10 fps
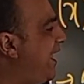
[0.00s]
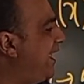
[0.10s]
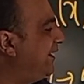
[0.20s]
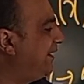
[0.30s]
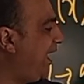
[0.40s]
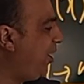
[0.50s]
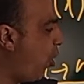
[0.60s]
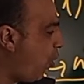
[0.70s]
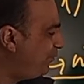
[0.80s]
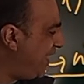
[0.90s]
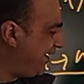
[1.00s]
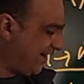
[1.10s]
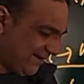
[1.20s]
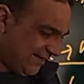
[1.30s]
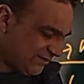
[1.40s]
and I hope that
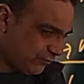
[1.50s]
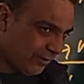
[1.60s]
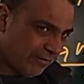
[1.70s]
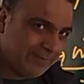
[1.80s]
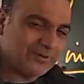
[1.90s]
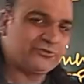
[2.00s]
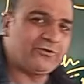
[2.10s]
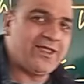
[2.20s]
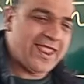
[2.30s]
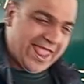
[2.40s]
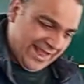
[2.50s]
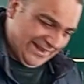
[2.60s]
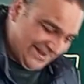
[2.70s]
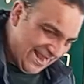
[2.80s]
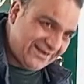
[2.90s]
at least we are able to
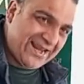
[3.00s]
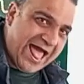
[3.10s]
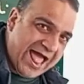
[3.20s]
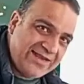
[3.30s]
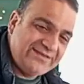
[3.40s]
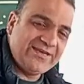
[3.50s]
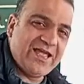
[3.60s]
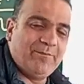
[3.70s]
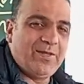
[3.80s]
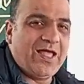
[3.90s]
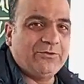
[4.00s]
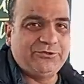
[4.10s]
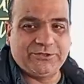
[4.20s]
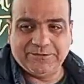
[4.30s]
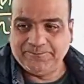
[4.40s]
get an idea
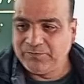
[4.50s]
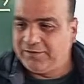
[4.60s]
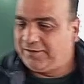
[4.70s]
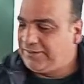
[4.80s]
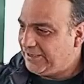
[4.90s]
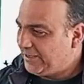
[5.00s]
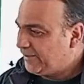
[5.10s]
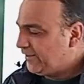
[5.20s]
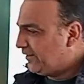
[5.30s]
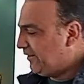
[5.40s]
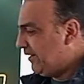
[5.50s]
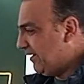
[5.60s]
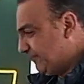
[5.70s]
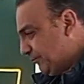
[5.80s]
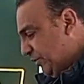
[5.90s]
about the
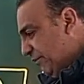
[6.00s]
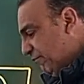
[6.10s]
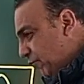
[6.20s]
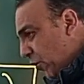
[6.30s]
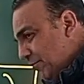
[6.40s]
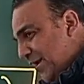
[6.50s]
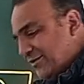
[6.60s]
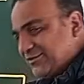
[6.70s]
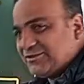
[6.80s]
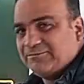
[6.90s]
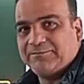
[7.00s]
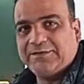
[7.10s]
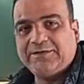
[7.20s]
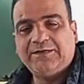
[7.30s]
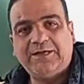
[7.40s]
formalism,
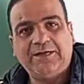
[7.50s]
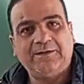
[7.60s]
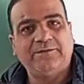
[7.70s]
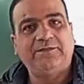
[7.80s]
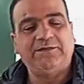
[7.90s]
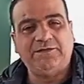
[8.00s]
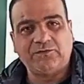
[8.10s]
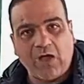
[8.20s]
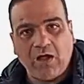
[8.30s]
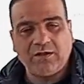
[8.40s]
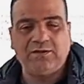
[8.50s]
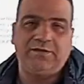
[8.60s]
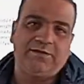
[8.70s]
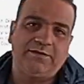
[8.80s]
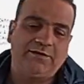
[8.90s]
the
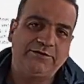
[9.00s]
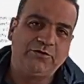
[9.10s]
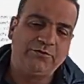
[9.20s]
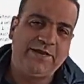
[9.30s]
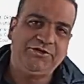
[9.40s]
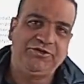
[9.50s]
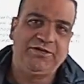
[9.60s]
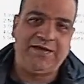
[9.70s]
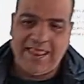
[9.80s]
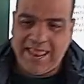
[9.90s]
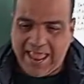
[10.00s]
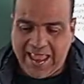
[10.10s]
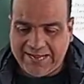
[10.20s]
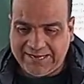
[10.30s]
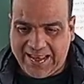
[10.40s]
Dirac notation,
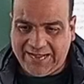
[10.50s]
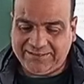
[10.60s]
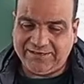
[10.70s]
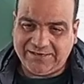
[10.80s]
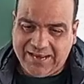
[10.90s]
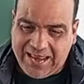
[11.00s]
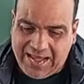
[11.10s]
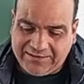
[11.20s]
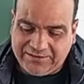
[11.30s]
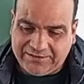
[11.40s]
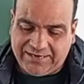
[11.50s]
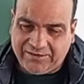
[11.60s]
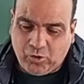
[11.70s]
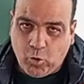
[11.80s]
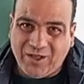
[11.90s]
and
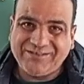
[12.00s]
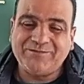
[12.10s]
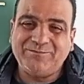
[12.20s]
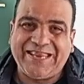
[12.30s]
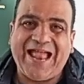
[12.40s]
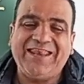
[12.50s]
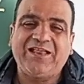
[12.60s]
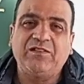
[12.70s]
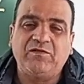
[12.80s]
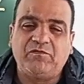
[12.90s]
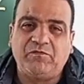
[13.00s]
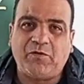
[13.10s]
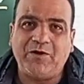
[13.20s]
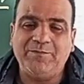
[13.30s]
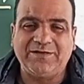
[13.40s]
the quantum mechanical
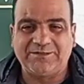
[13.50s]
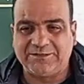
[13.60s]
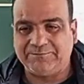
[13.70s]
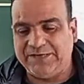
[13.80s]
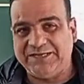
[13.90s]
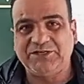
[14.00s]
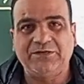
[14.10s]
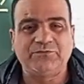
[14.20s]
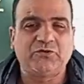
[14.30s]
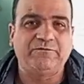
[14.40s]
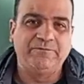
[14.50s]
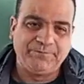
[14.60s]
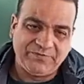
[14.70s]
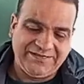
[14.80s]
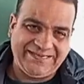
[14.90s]
formalism in terms of
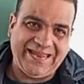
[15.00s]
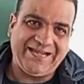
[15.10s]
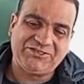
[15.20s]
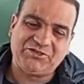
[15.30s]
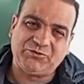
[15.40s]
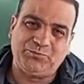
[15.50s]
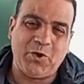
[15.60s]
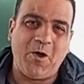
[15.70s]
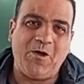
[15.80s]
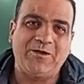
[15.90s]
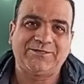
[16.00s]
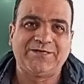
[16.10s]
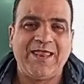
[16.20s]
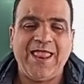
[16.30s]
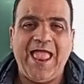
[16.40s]
Ket's
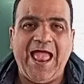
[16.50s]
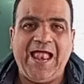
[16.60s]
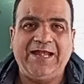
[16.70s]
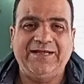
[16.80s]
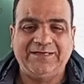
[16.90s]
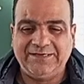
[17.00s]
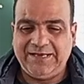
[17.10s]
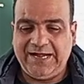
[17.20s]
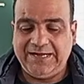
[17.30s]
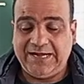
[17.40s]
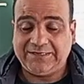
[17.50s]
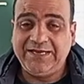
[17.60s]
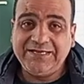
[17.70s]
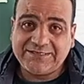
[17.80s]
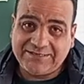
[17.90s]
bras, and at
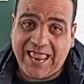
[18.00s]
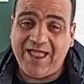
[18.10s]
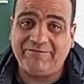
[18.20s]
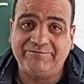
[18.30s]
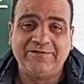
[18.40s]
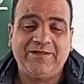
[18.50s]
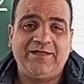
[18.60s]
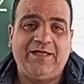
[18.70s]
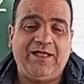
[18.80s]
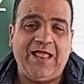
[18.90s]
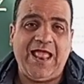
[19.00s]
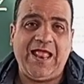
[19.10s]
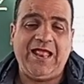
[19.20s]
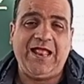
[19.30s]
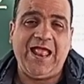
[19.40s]
least have
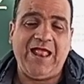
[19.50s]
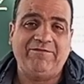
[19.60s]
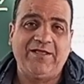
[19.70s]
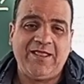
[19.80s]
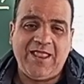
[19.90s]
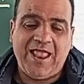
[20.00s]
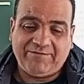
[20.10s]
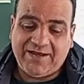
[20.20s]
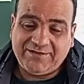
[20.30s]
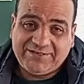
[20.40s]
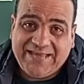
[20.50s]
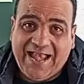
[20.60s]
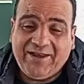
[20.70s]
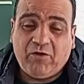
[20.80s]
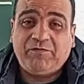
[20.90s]
an
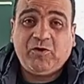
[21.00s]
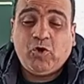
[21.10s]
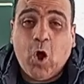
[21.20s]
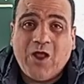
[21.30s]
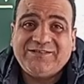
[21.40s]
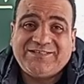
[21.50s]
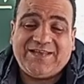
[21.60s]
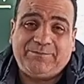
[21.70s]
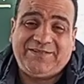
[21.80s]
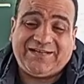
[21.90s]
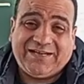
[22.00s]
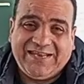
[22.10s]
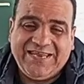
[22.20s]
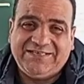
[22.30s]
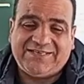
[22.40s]
understanding of a concept that
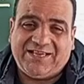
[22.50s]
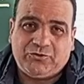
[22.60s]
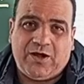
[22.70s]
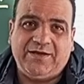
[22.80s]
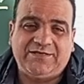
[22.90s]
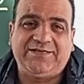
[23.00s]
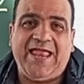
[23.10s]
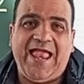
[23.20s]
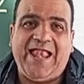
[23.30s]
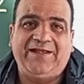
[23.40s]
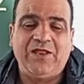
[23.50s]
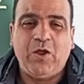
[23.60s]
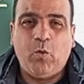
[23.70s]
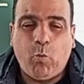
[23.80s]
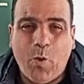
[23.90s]
links us to understand
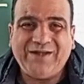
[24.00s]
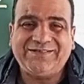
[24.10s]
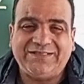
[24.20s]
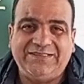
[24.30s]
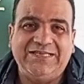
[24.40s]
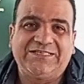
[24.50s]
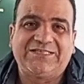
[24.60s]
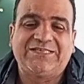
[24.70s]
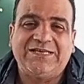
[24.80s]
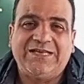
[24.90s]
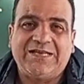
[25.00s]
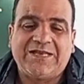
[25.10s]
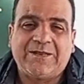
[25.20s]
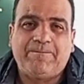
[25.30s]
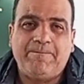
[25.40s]
what this
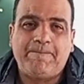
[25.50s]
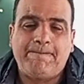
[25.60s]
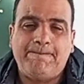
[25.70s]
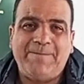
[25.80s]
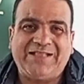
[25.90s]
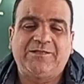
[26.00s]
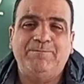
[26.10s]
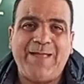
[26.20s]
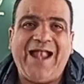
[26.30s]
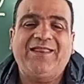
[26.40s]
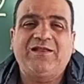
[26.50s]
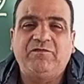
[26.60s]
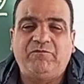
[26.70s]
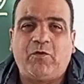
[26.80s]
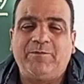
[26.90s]

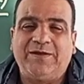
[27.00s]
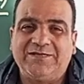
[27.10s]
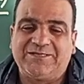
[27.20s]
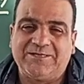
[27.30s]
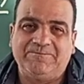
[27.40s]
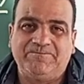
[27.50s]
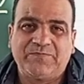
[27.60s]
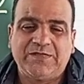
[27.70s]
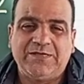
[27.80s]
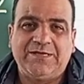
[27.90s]
mathematical formalism